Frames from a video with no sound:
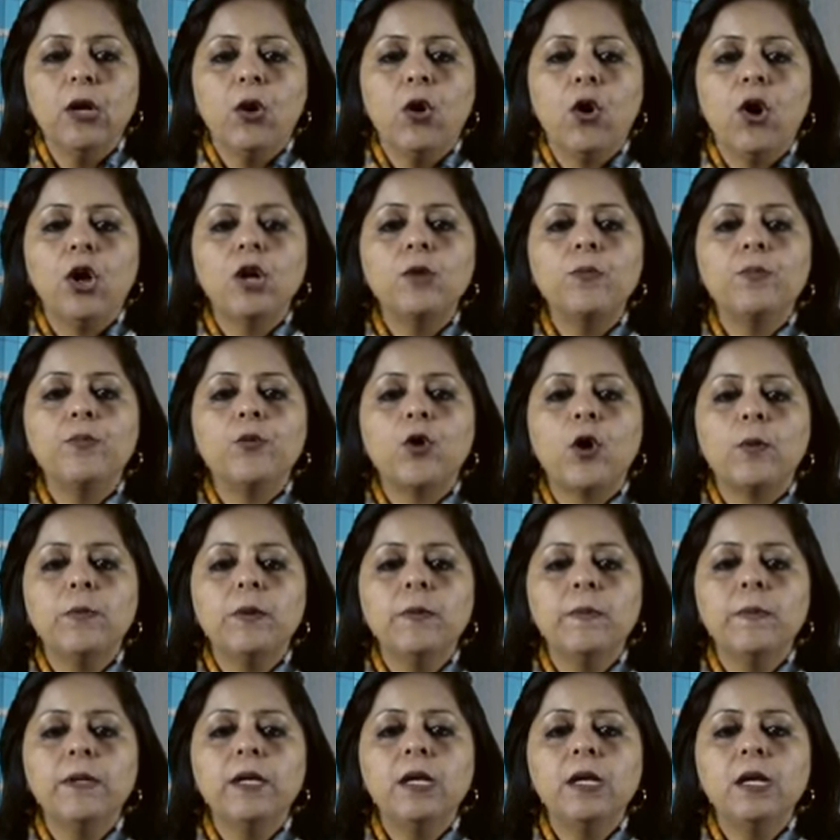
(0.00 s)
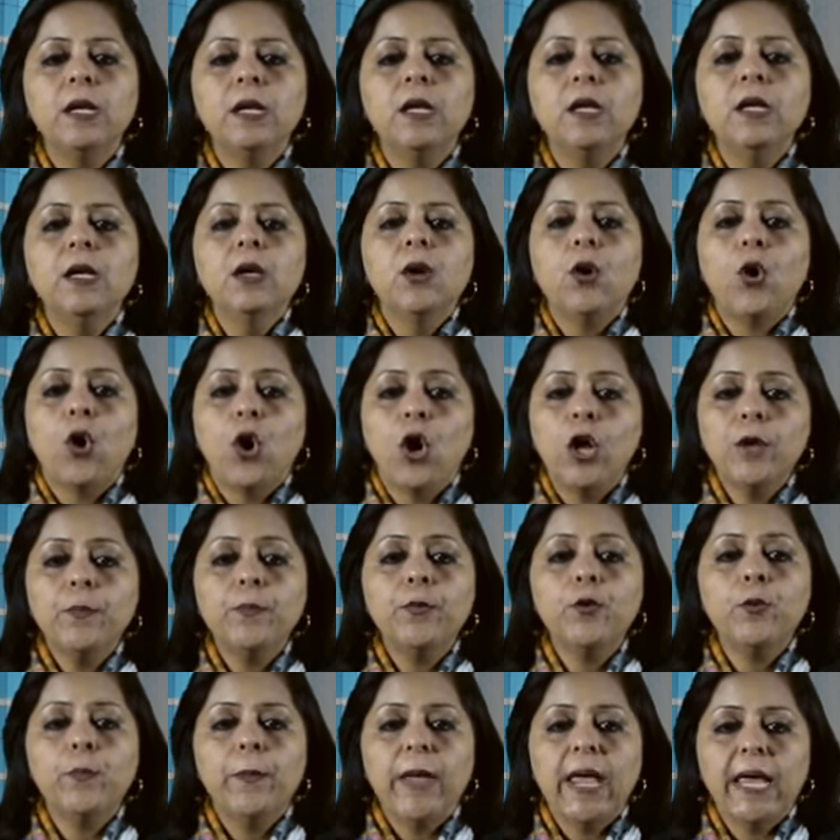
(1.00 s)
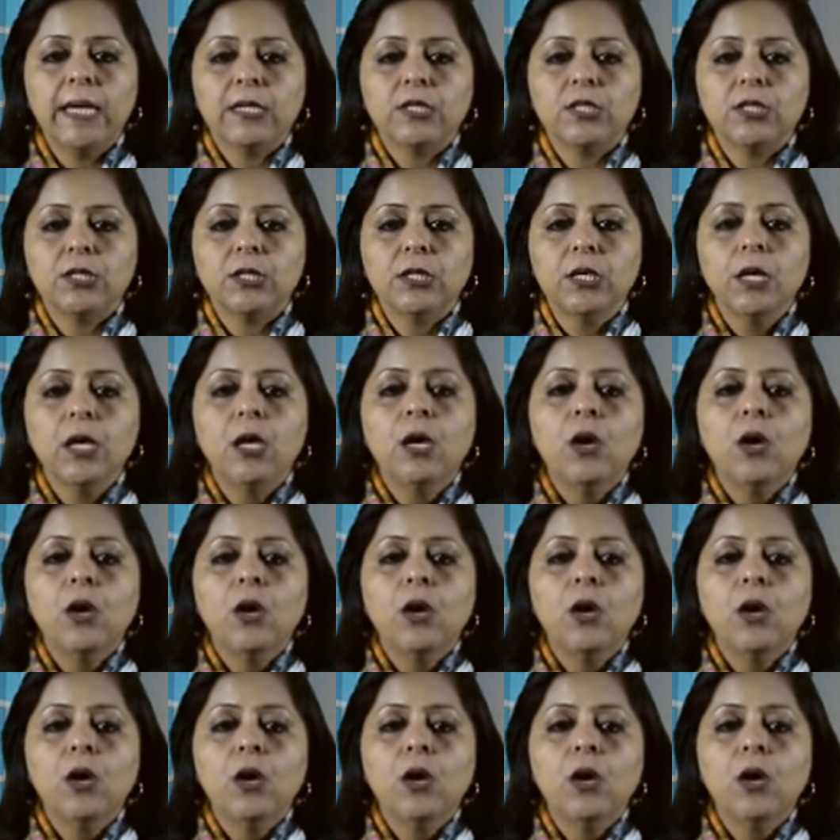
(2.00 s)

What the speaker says: or probable or probate